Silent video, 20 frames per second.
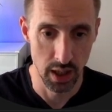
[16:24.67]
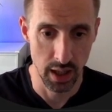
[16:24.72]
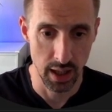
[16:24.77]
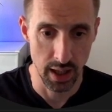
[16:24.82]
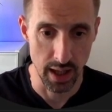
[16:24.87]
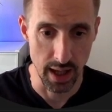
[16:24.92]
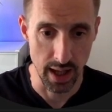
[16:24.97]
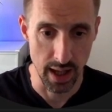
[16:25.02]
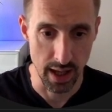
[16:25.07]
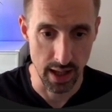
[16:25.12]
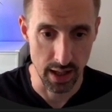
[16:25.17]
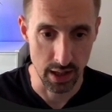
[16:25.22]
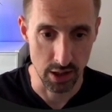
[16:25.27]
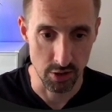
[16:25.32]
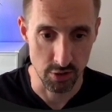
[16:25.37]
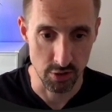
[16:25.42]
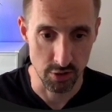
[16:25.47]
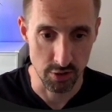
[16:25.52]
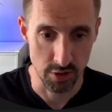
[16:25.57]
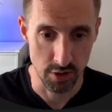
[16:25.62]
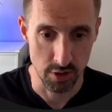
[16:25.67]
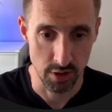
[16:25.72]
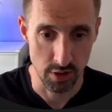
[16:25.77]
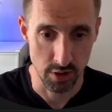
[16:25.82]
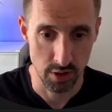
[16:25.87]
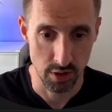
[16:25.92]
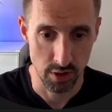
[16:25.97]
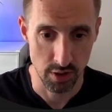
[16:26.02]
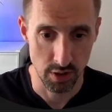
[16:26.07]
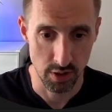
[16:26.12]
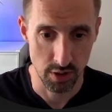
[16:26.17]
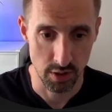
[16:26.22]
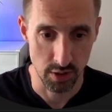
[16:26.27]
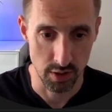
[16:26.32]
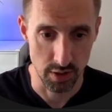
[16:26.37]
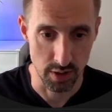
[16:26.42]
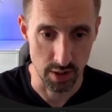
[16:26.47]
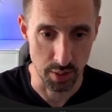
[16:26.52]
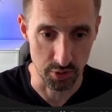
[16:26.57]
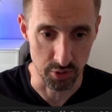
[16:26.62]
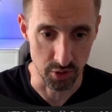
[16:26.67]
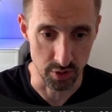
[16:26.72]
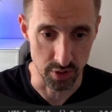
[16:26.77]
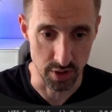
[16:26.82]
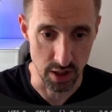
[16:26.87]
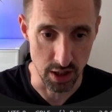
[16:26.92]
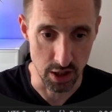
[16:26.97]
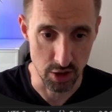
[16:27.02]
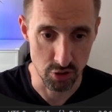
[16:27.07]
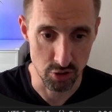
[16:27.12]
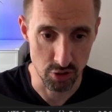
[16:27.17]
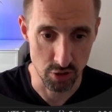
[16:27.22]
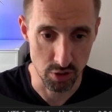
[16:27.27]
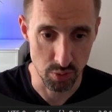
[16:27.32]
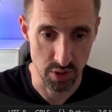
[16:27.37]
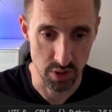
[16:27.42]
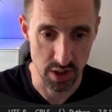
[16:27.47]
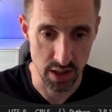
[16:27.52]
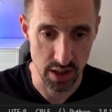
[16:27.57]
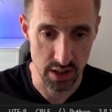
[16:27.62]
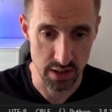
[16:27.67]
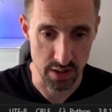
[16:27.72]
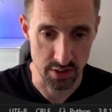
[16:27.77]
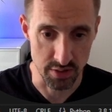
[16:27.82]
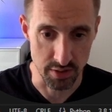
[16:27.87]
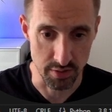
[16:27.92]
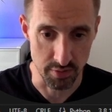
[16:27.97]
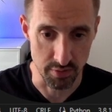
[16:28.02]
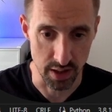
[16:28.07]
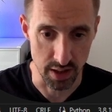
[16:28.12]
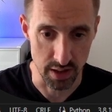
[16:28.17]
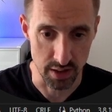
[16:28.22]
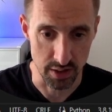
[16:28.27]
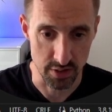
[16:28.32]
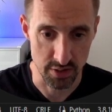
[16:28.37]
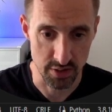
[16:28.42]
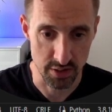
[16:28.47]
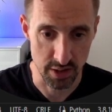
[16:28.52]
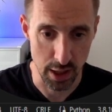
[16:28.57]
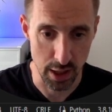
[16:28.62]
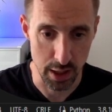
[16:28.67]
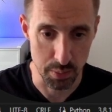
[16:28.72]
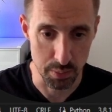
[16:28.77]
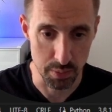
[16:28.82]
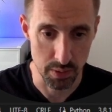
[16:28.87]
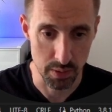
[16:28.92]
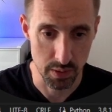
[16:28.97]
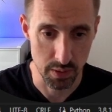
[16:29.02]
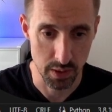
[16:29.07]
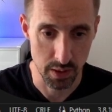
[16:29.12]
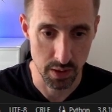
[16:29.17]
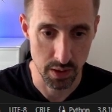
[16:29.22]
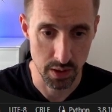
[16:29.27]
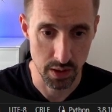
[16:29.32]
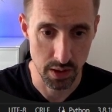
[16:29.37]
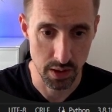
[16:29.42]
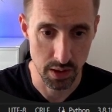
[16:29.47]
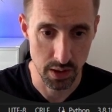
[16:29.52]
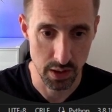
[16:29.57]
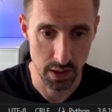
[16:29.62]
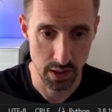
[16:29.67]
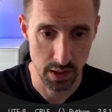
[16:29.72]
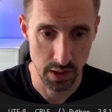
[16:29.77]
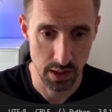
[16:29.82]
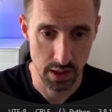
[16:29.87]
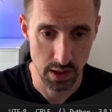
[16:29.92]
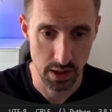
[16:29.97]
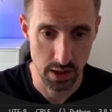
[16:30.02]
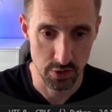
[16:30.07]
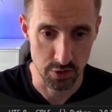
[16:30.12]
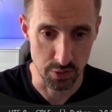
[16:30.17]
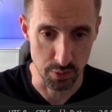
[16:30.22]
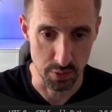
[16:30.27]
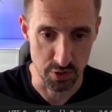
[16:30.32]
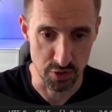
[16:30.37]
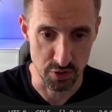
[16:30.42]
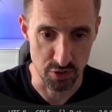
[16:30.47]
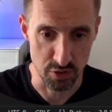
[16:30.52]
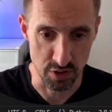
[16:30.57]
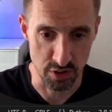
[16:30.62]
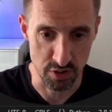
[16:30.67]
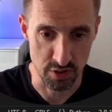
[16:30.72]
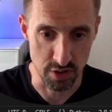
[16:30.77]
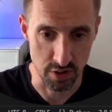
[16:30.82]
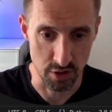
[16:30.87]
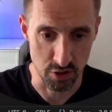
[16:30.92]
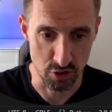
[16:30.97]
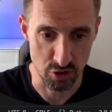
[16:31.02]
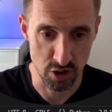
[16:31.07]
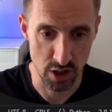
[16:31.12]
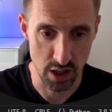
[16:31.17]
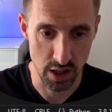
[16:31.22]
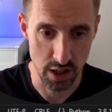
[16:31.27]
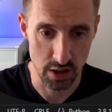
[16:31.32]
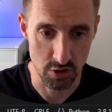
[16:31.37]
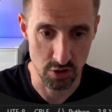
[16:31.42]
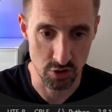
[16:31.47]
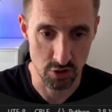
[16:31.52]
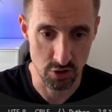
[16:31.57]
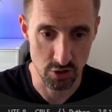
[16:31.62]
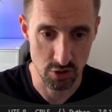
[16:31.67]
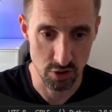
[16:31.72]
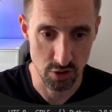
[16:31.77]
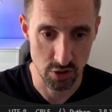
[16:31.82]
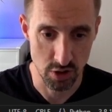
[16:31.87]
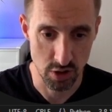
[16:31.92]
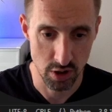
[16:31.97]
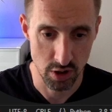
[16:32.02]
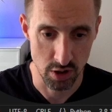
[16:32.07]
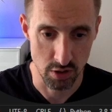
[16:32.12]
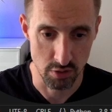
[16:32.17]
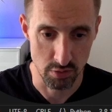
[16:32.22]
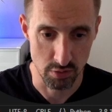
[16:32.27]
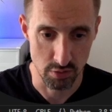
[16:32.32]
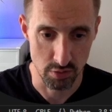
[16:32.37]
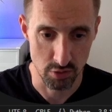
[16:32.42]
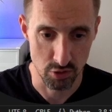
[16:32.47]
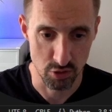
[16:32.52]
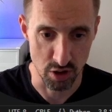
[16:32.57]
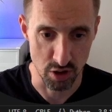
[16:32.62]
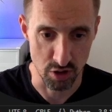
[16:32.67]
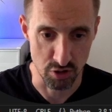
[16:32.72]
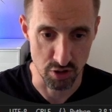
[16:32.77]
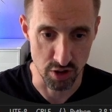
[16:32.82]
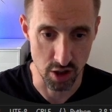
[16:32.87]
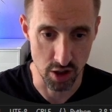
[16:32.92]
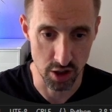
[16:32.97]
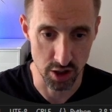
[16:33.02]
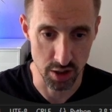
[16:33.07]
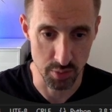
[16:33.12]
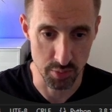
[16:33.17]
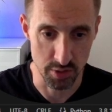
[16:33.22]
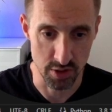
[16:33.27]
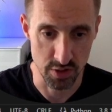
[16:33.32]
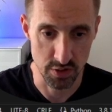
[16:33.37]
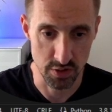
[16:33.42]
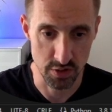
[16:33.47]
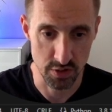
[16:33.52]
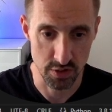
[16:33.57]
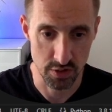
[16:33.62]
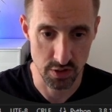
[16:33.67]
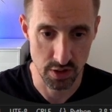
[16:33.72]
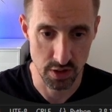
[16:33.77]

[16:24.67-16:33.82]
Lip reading: And then we've got an issue with it. There's no valid escape. So it suggested a change the arguments.